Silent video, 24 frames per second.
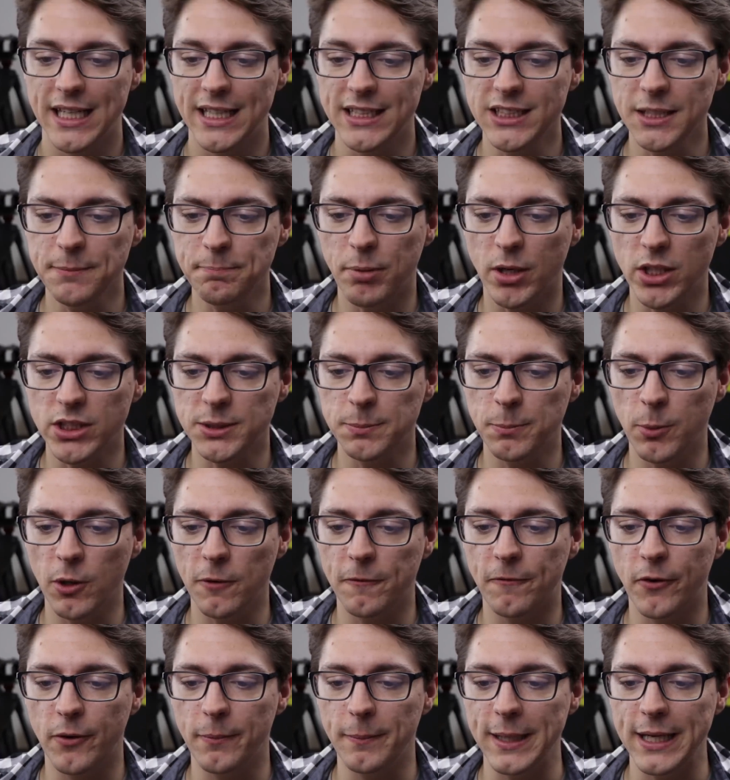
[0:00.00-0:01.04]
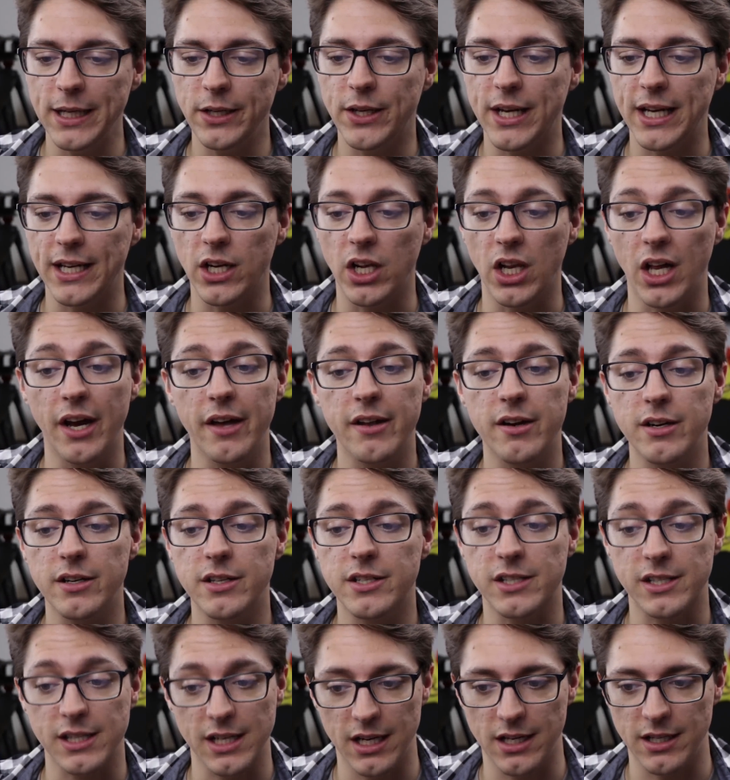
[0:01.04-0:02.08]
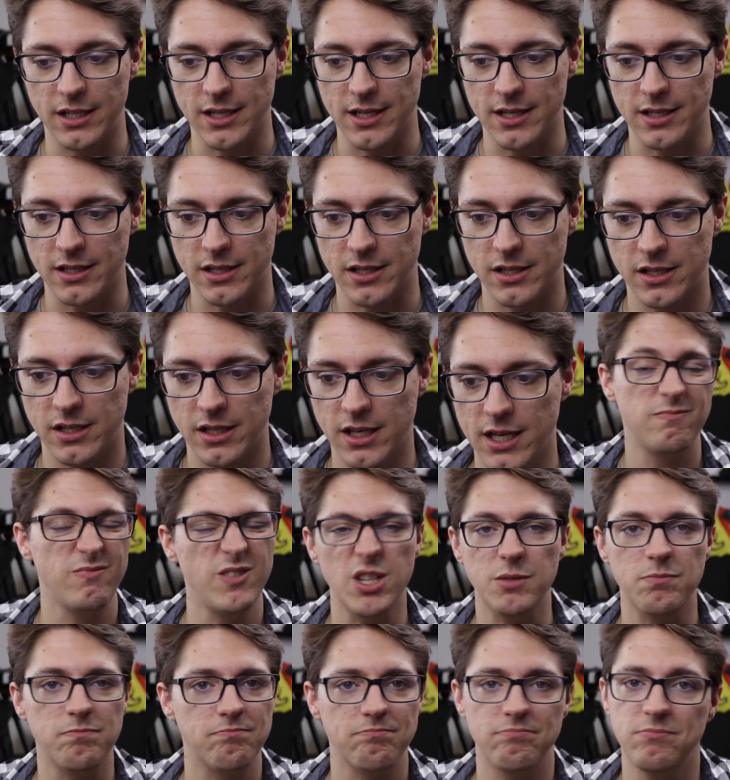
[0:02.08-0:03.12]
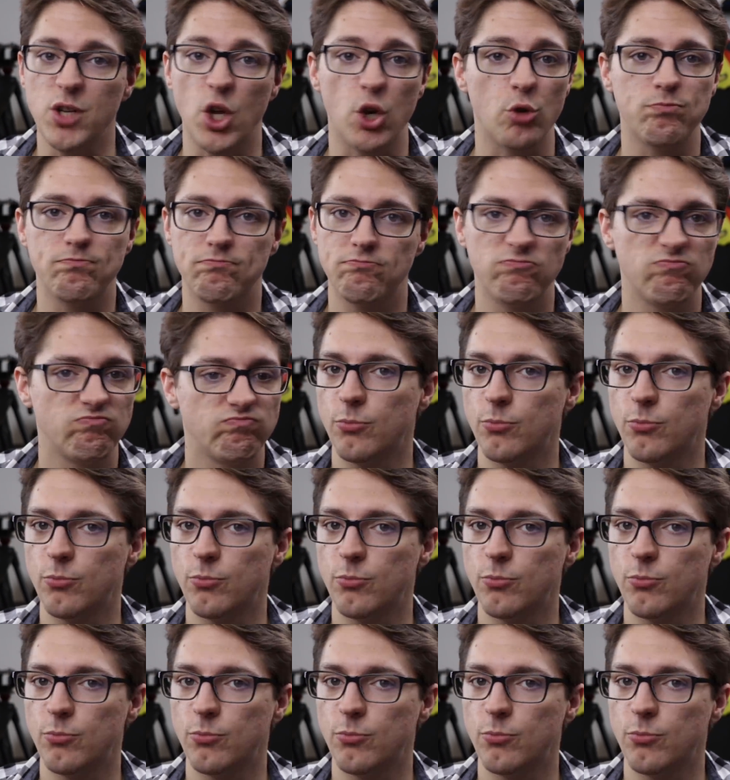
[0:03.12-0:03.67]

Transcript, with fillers: Is it possible for me to get a lighter sentence? Just, nope.